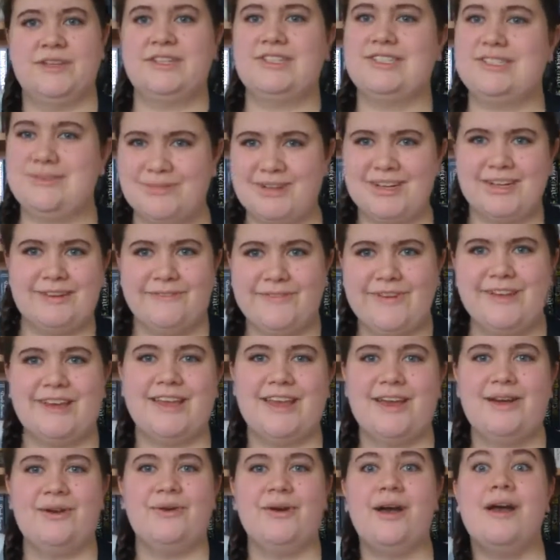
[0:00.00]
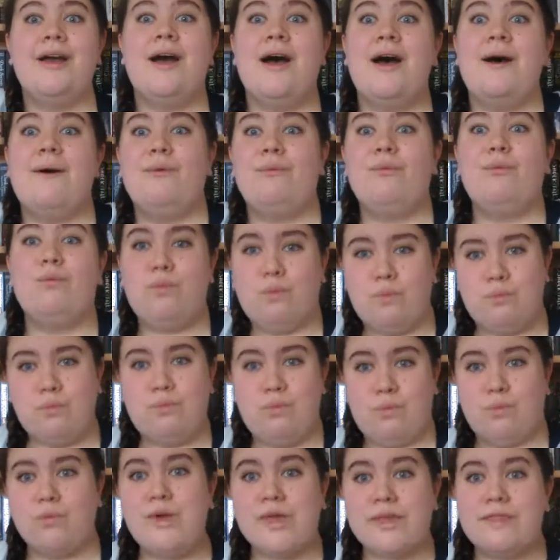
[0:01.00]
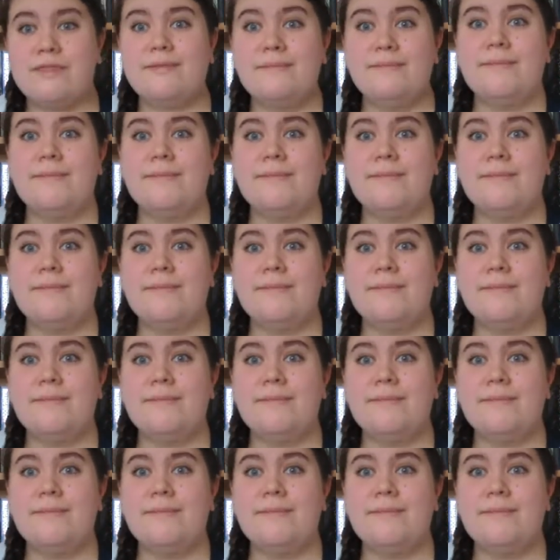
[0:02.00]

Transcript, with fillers: She made a video with